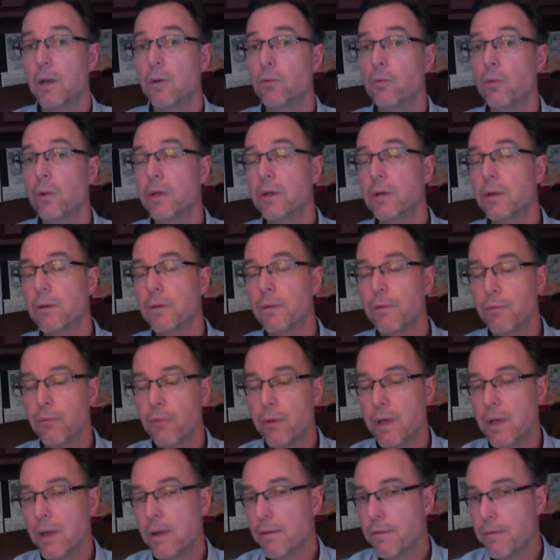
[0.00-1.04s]
written
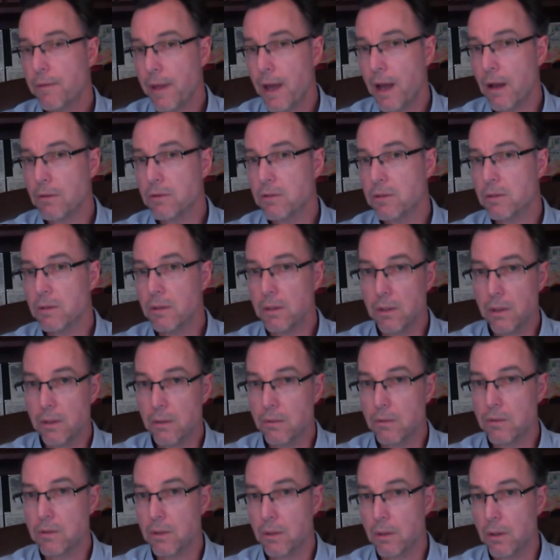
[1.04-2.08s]
3,000
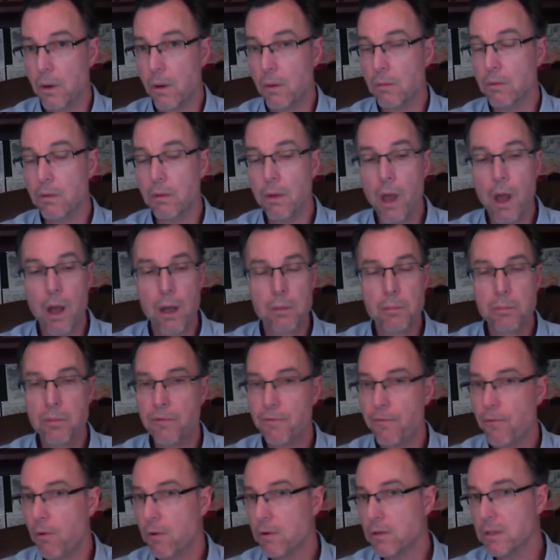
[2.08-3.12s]
years ago, long
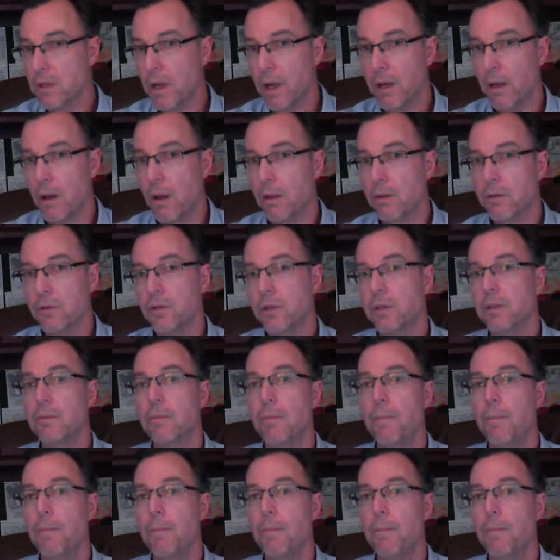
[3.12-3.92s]
before psychology,